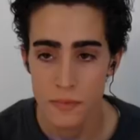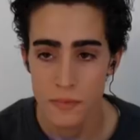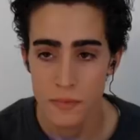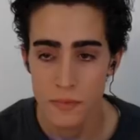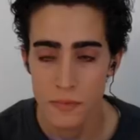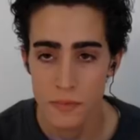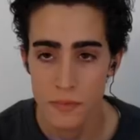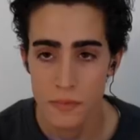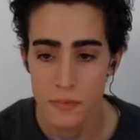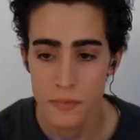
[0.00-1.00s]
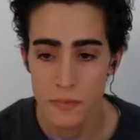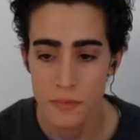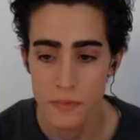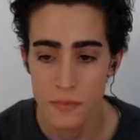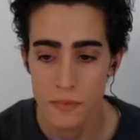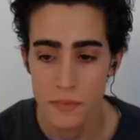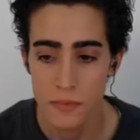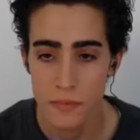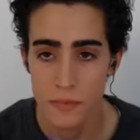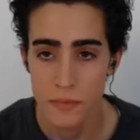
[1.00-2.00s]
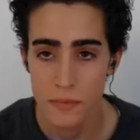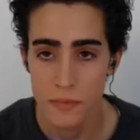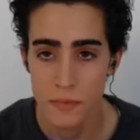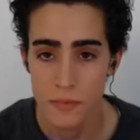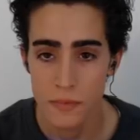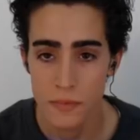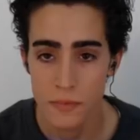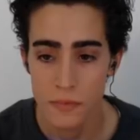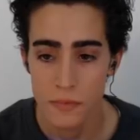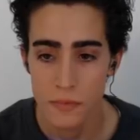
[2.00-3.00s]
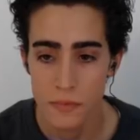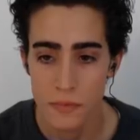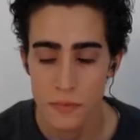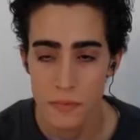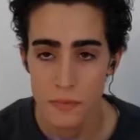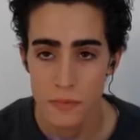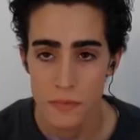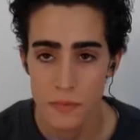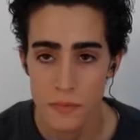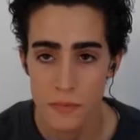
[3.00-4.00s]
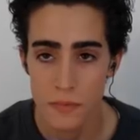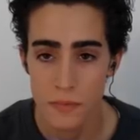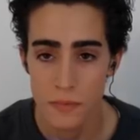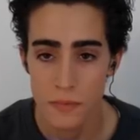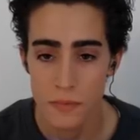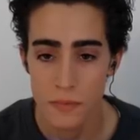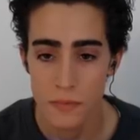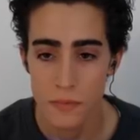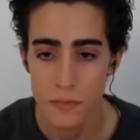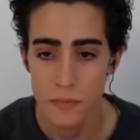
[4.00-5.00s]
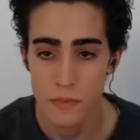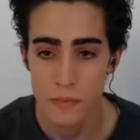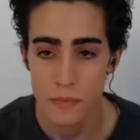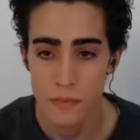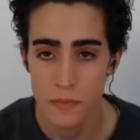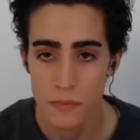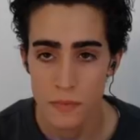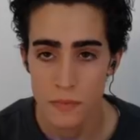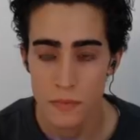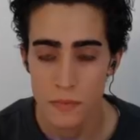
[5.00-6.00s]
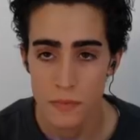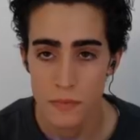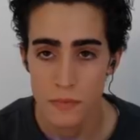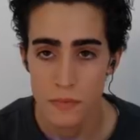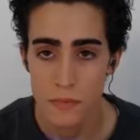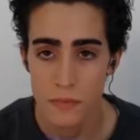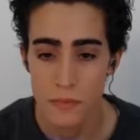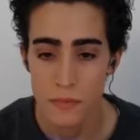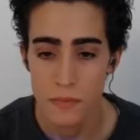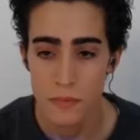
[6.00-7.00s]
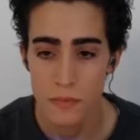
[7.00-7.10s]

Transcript: (not speaking)